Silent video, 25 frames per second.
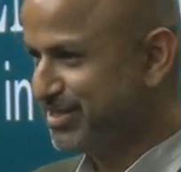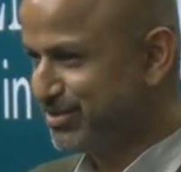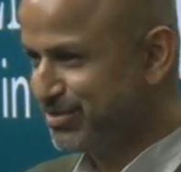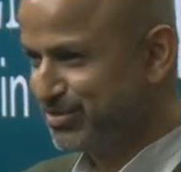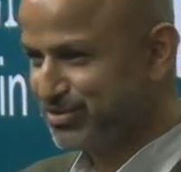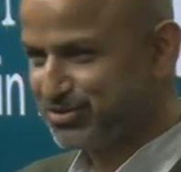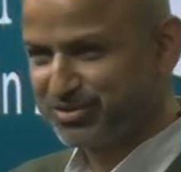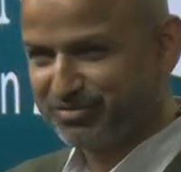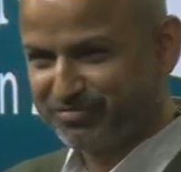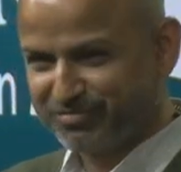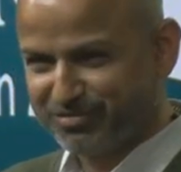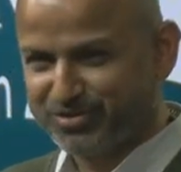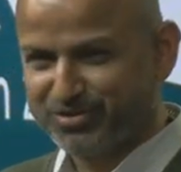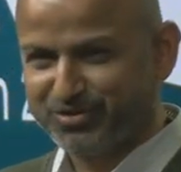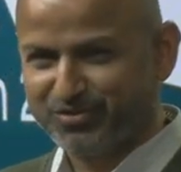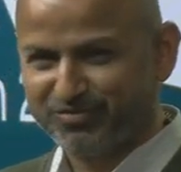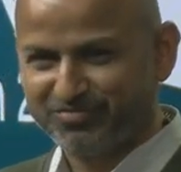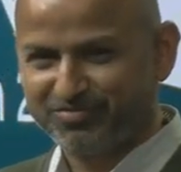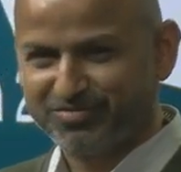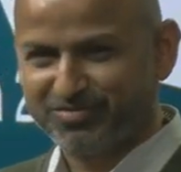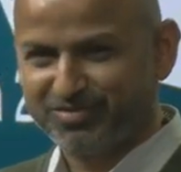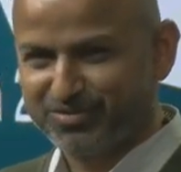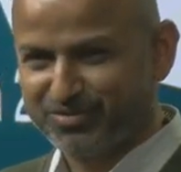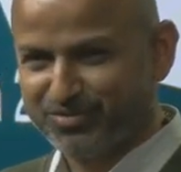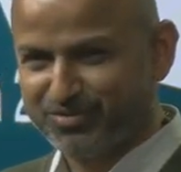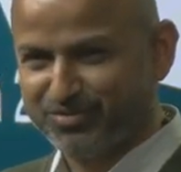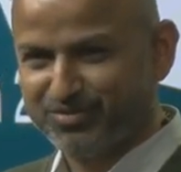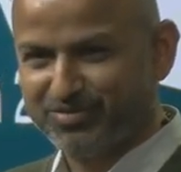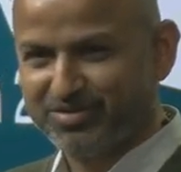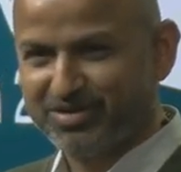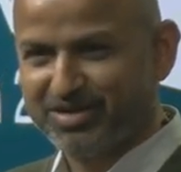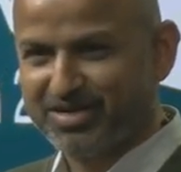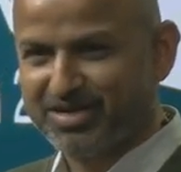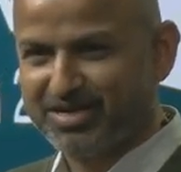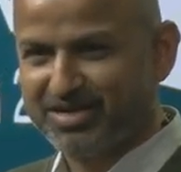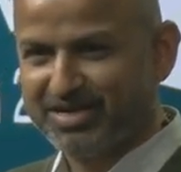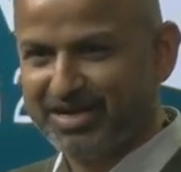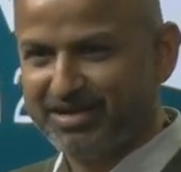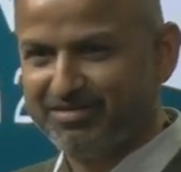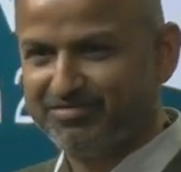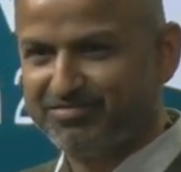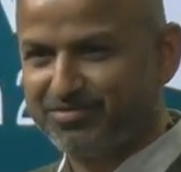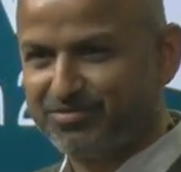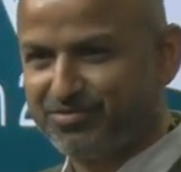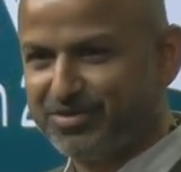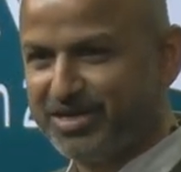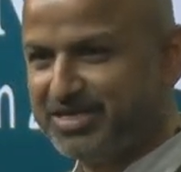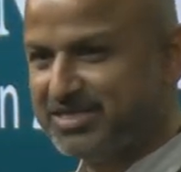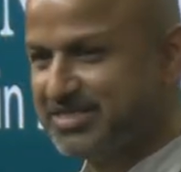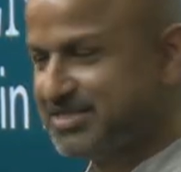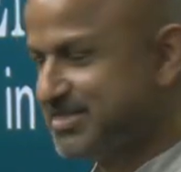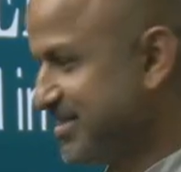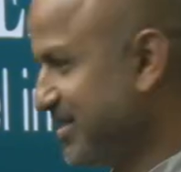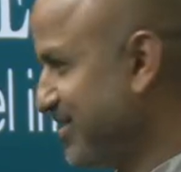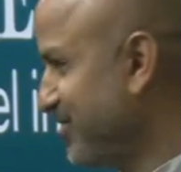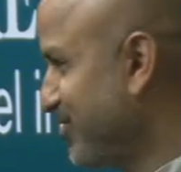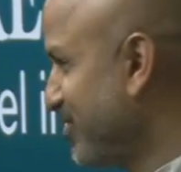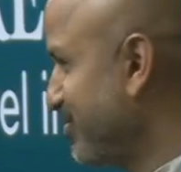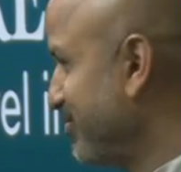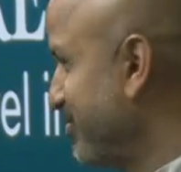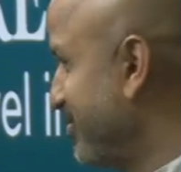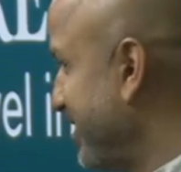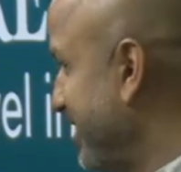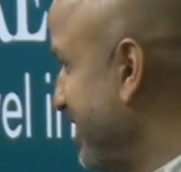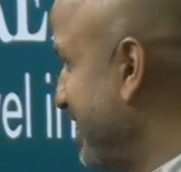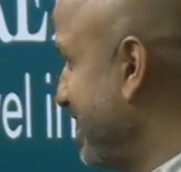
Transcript: those of you who uh, have read or been at